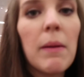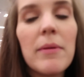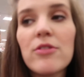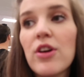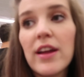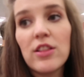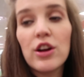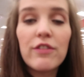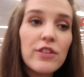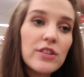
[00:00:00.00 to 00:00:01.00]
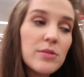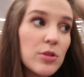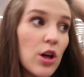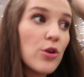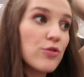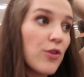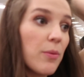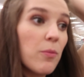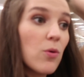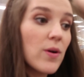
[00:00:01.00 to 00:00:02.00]
We've been trying to look for some clothes for
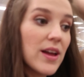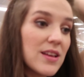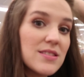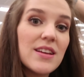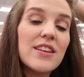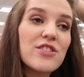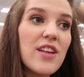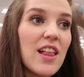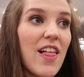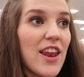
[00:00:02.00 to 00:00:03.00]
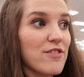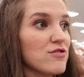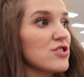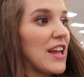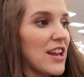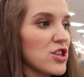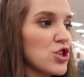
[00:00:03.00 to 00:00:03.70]
the boys, and there's not a lot of like.